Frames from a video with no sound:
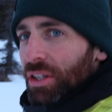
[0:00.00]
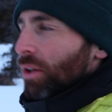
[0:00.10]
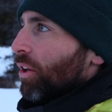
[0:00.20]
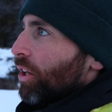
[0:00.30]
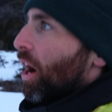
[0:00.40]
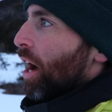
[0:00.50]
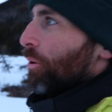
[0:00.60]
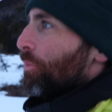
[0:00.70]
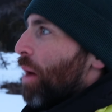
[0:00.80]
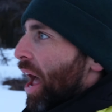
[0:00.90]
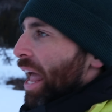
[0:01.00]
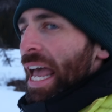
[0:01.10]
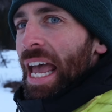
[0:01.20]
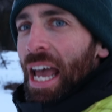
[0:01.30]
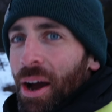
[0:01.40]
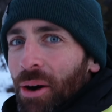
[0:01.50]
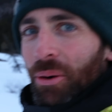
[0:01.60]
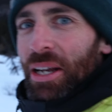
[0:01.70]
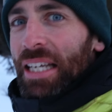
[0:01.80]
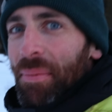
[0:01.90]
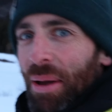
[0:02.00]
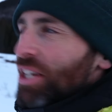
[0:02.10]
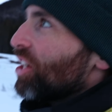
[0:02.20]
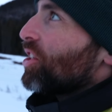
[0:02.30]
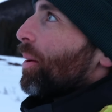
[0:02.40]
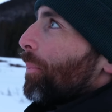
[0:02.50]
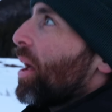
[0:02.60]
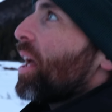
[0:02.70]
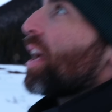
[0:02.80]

on solid ground, but always makes you jump.